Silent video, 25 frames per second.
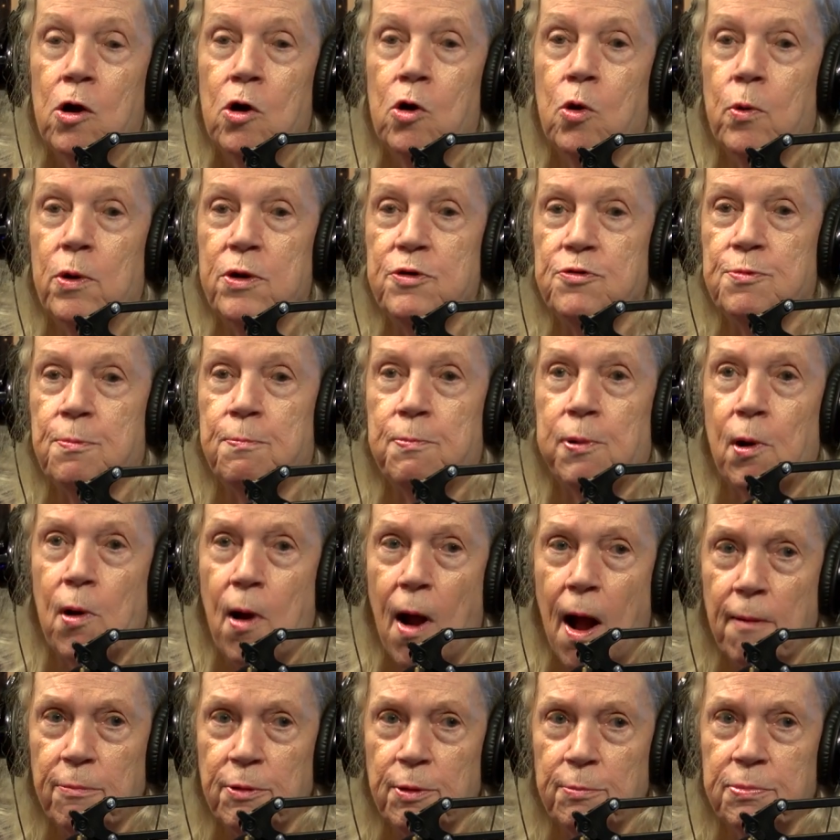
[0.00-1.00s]
who is
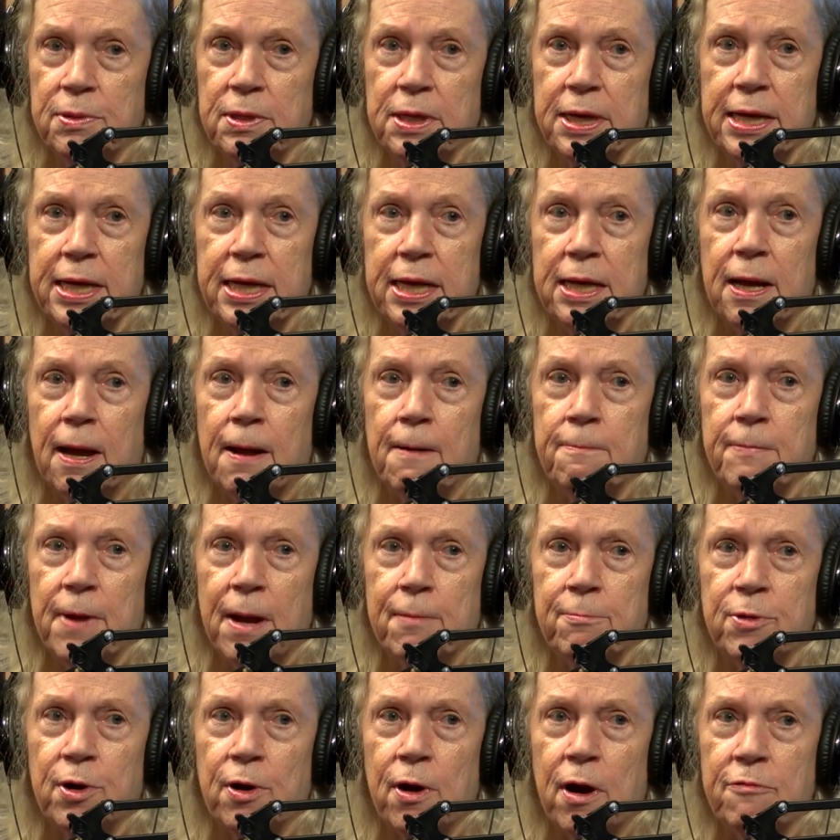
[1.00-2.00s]
probably a
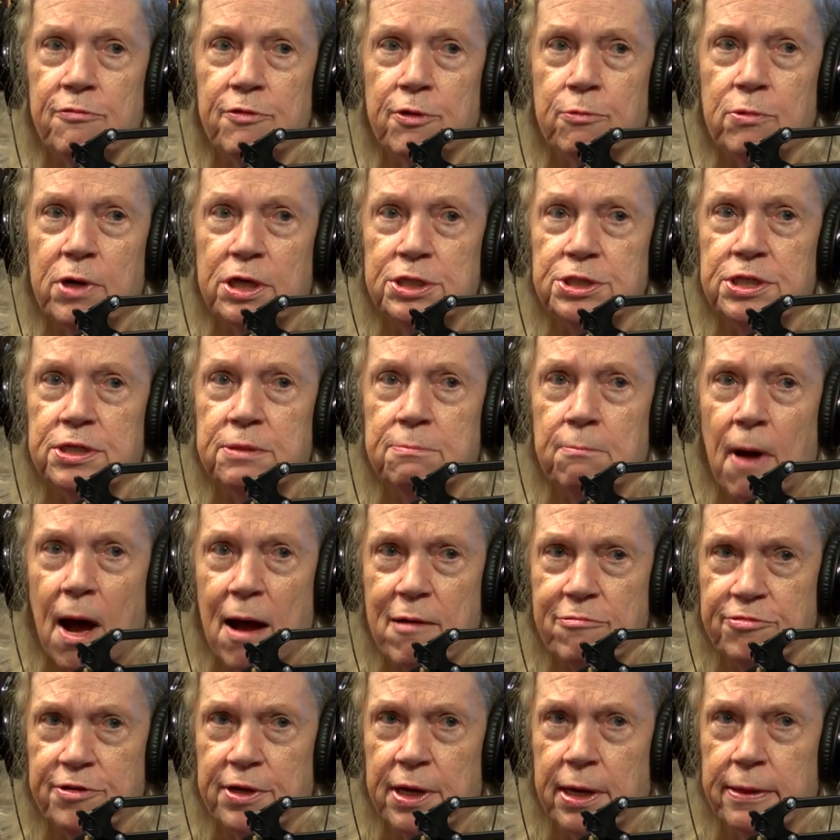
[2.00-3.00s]
member of the Russian
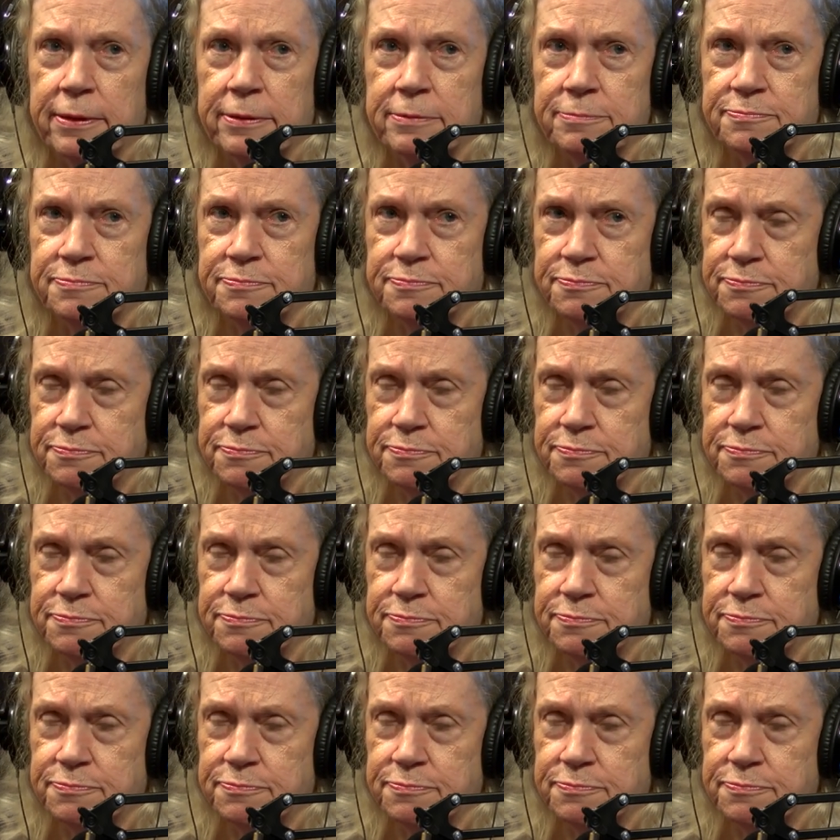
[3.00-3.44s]
mafia.